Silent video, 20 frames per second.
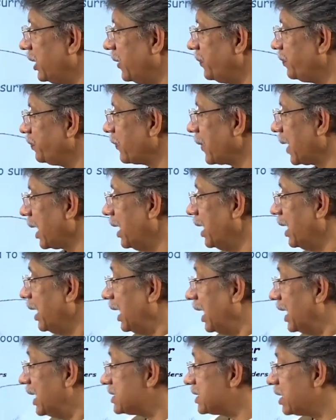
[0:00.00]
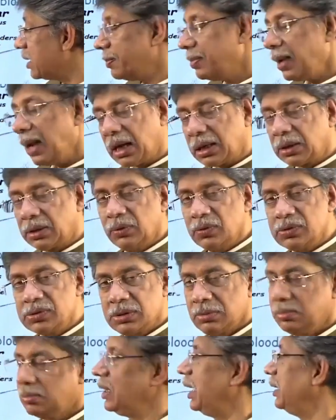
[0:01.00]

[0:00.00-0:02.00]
It is a black nose,